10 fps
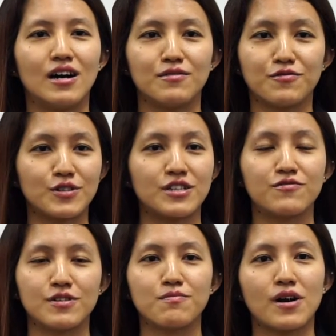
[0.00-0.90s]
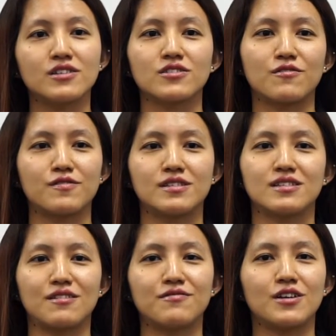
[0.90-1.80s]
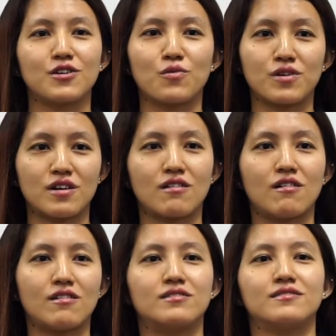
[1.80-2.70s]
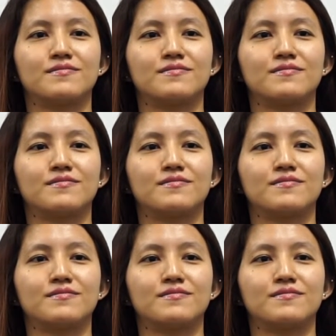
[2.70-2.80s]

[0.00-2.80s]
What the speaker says: for different parts of stuff that you're working on.